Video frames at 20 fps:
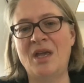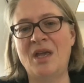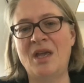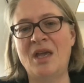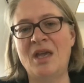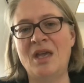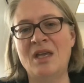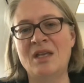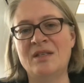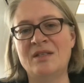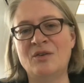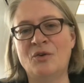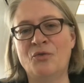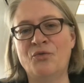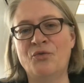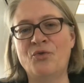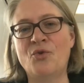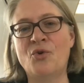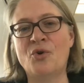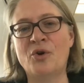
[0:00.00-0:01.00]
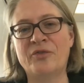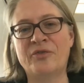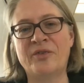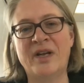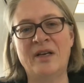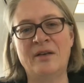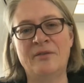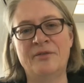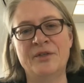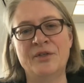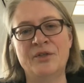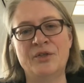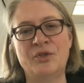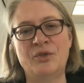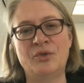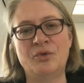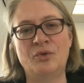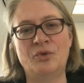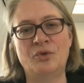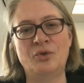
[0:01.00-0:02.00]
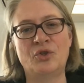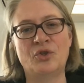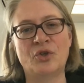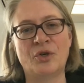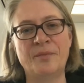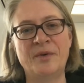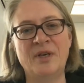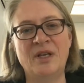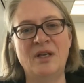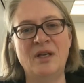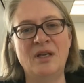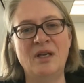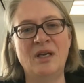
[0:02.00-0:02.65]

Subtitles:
is of core relevance to Germany.